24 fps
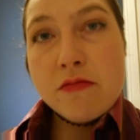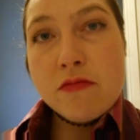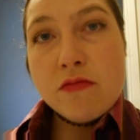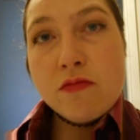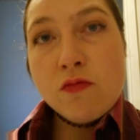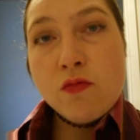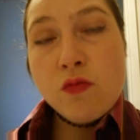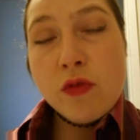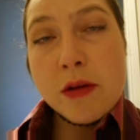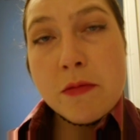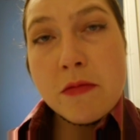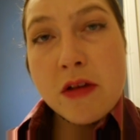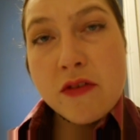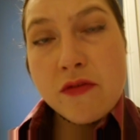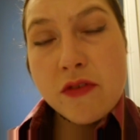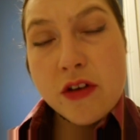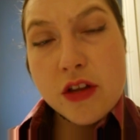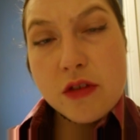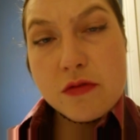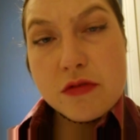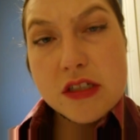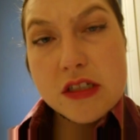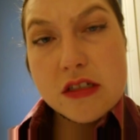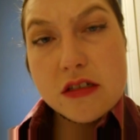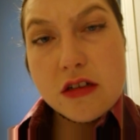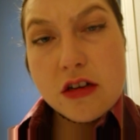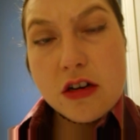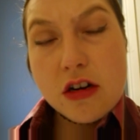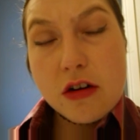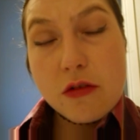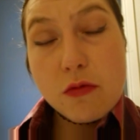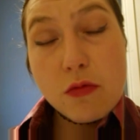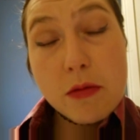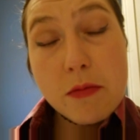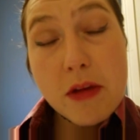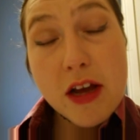When my
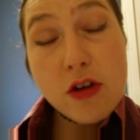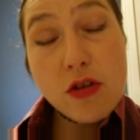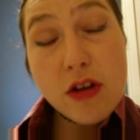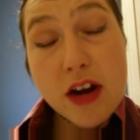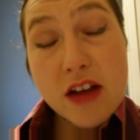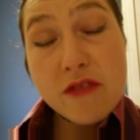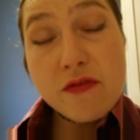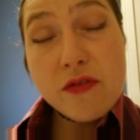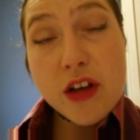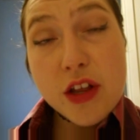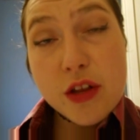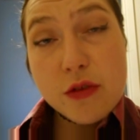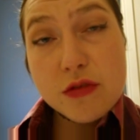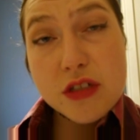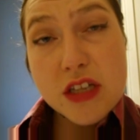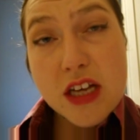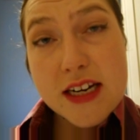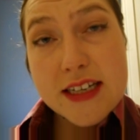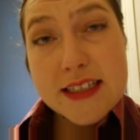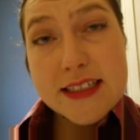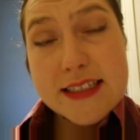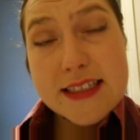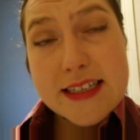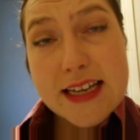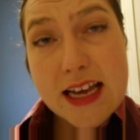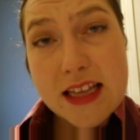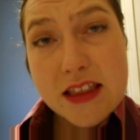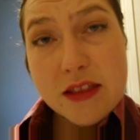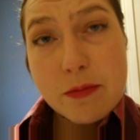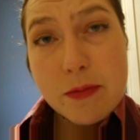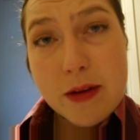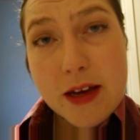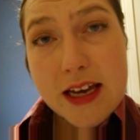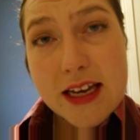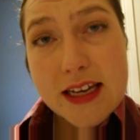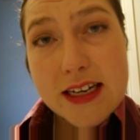grandfather was on his
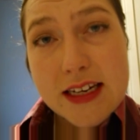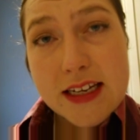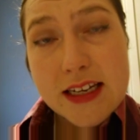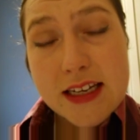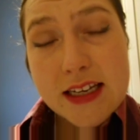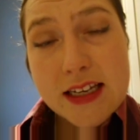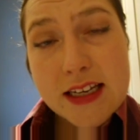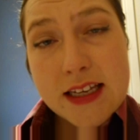deathbed,